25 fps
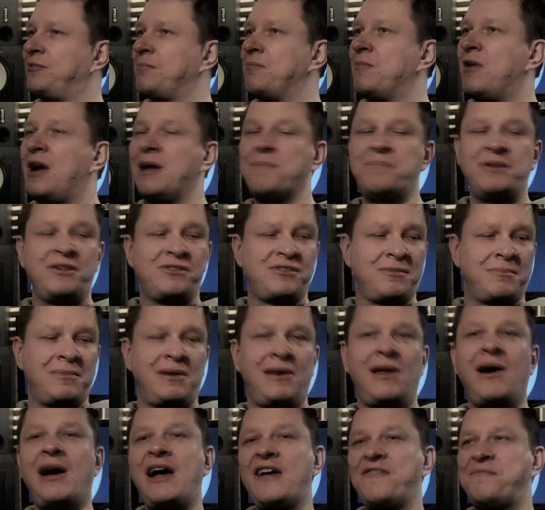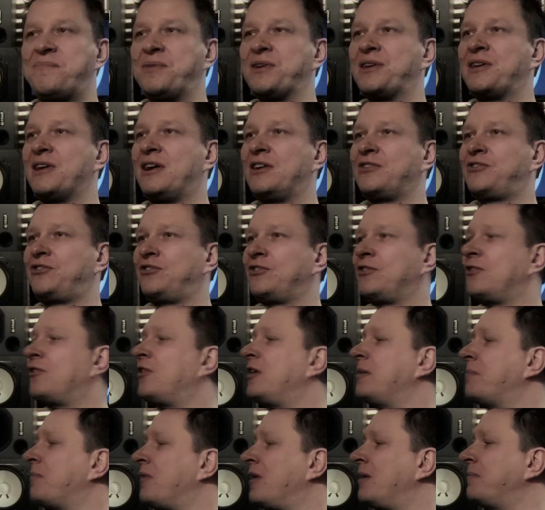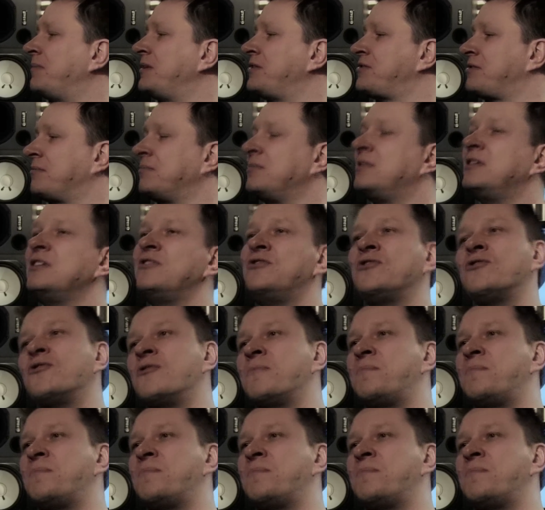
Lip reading: might be some live percussion, or it might be some digital